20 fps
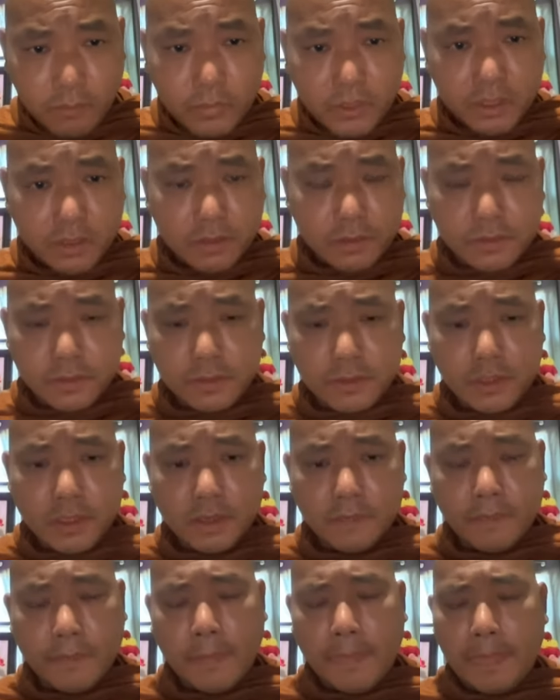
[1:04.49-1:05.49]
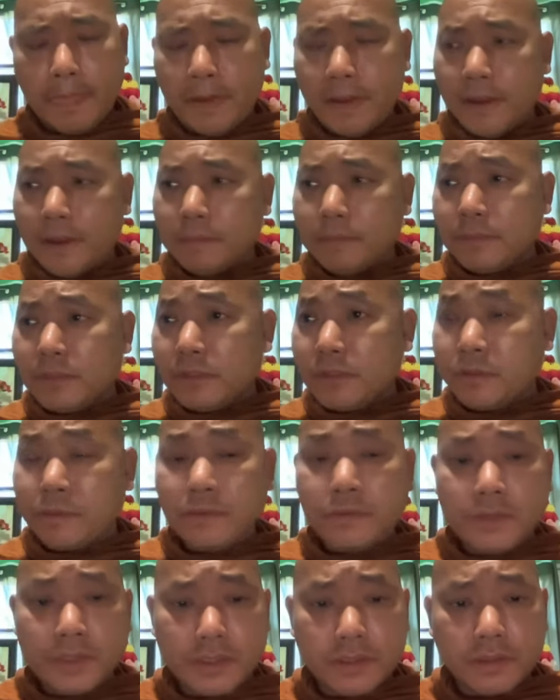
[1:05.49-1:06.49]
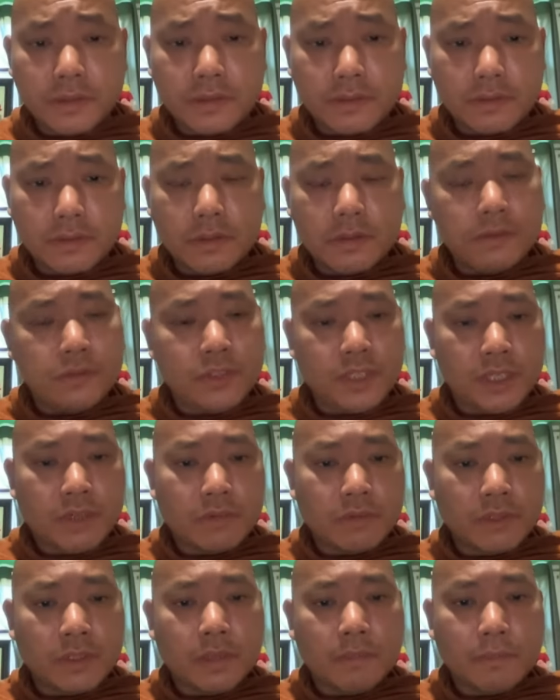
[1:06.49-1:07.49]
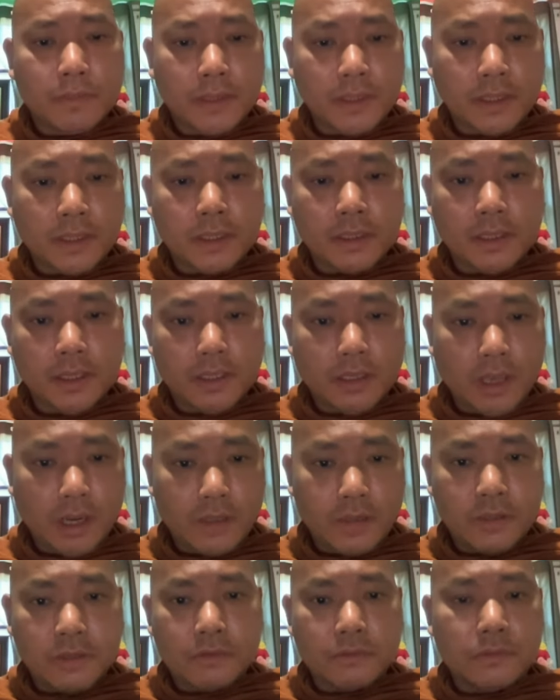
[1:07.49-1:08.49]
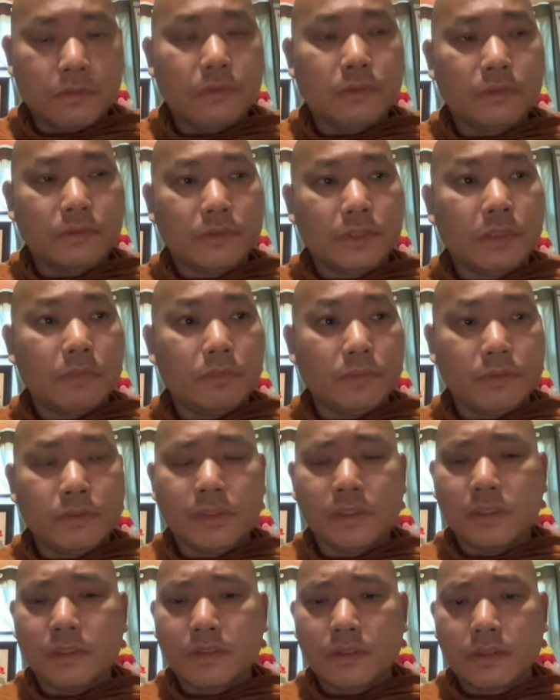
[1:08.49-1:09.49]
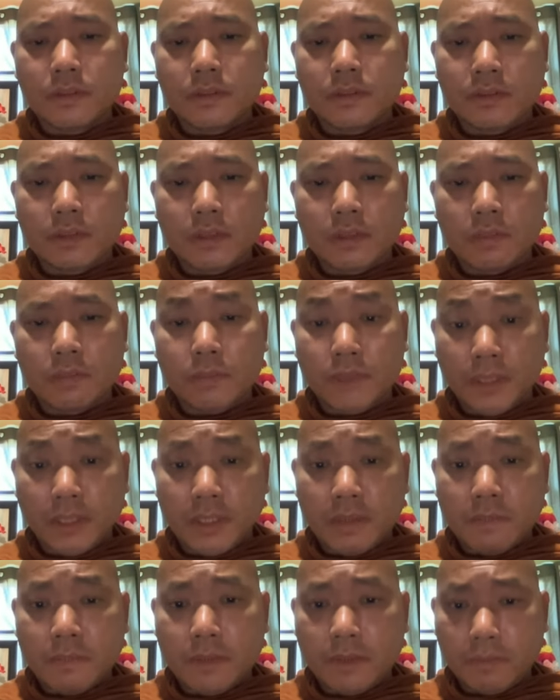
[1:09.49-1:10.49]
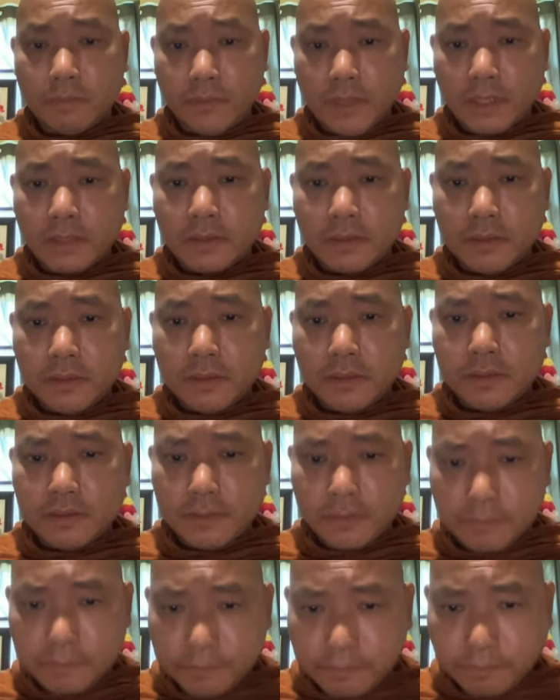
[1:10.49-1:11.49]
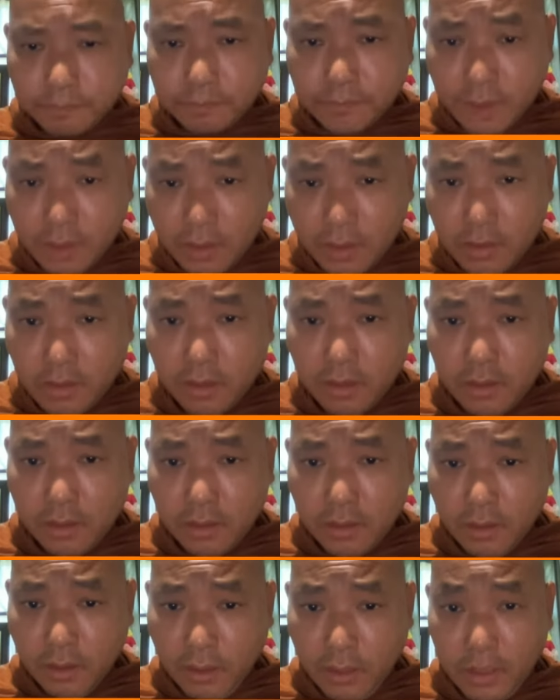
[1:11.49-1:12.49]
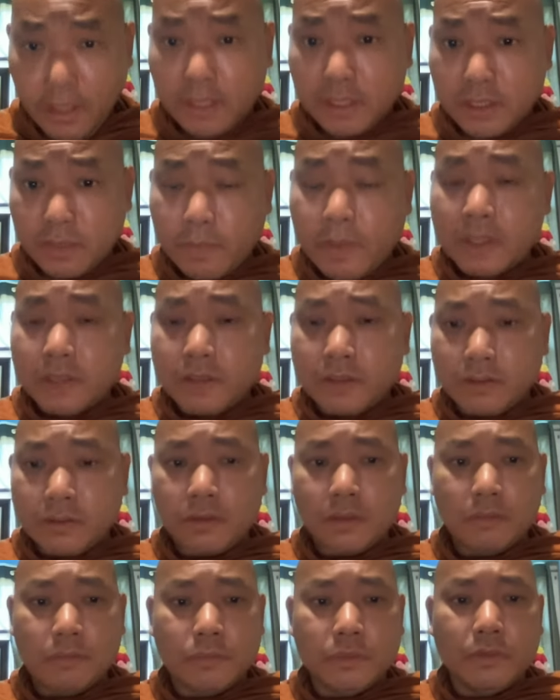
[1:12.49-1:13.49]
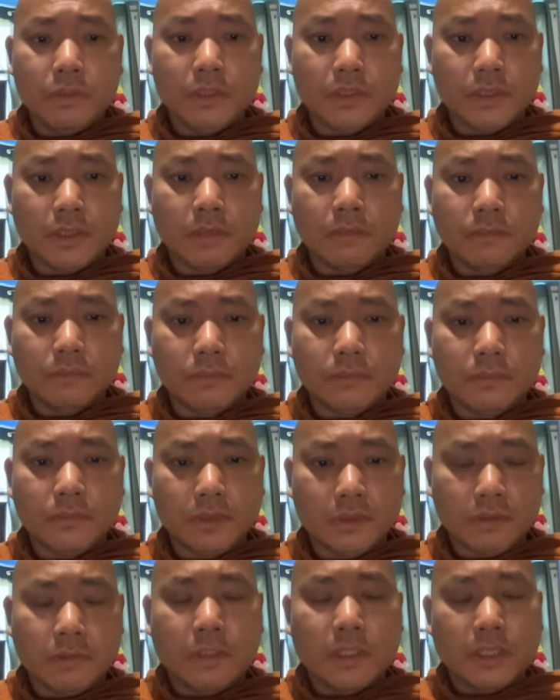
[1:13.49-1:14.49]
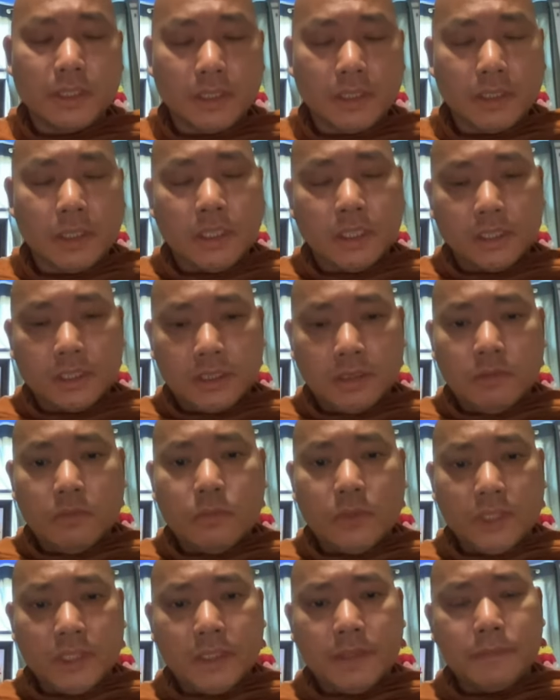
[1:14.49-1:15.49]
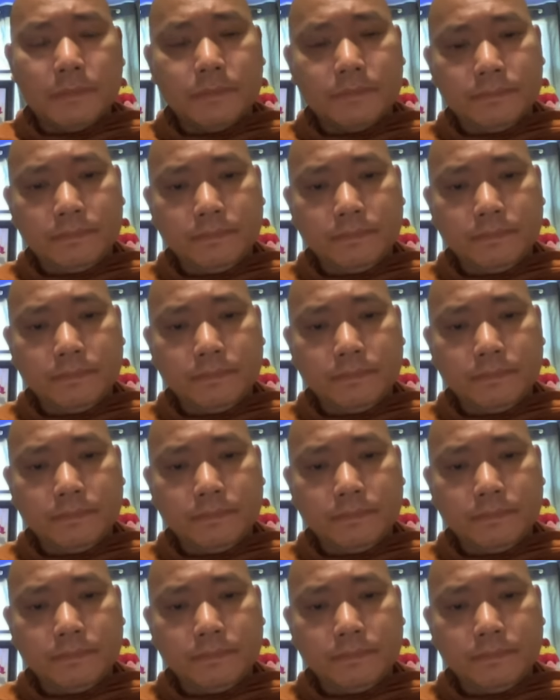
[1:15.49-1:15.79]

Because stories generally play a larger role in Buddhist belief and practice, an expansion of Buddhism locally and globally.